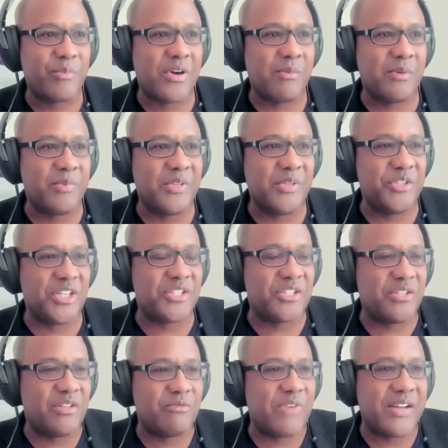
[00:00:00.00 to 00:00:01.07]
probably just
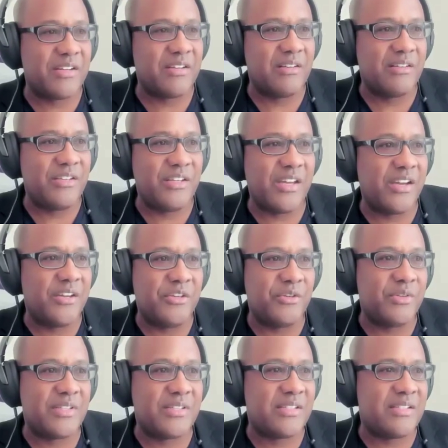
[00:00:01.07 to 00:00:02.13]
in a regular year,
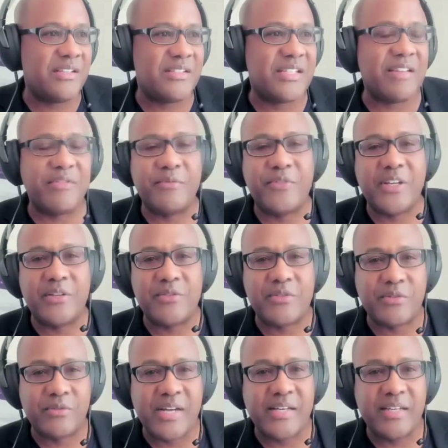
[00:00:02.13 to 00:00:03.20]
you're in 7
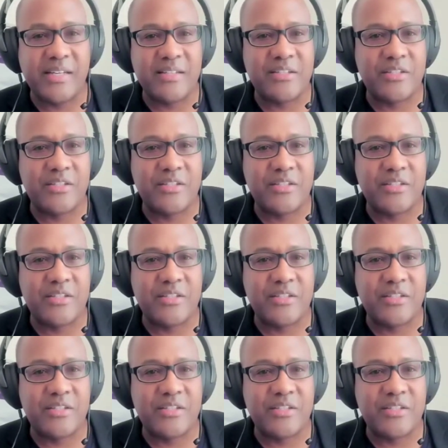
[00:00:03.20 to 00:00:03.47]
figures already.